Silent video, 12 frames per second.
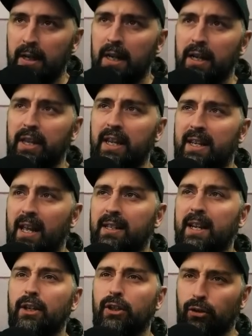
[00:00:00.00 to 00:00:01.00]
The
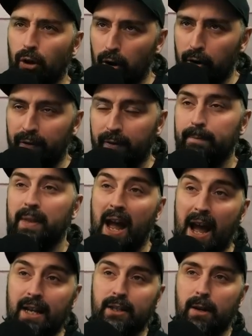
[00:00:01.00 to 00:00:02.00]
Deathstench Drove
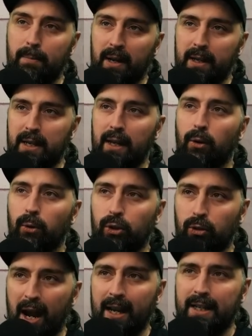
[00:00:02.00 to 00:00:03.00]
has an ability called
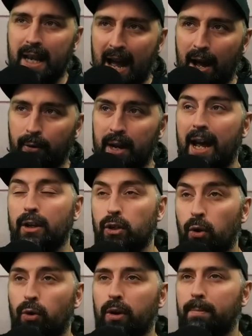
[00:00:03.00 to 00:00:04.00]
Drag Down and
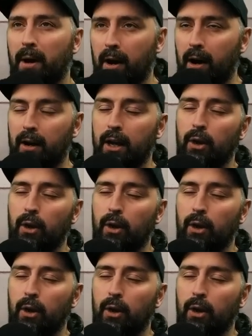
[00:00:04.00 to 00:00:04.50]
Torn Apart,